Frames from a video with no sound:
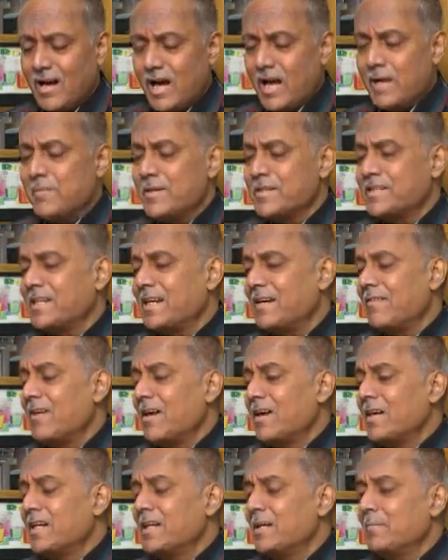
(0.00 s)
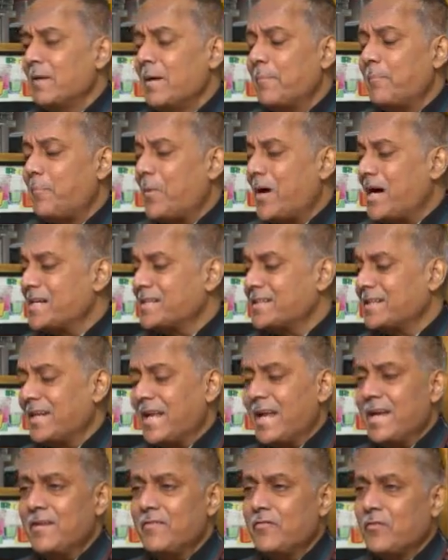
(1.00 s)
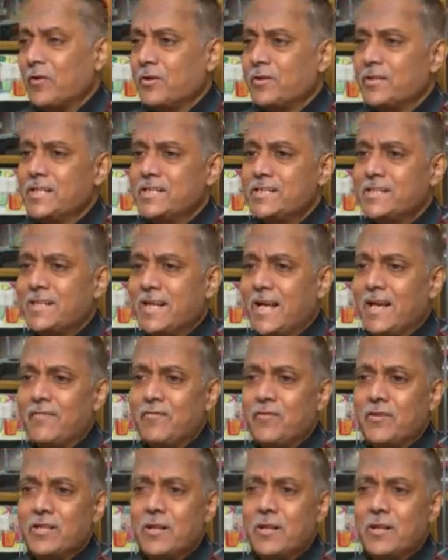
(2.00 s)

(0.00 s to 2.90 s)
I must have, in my past life or this life,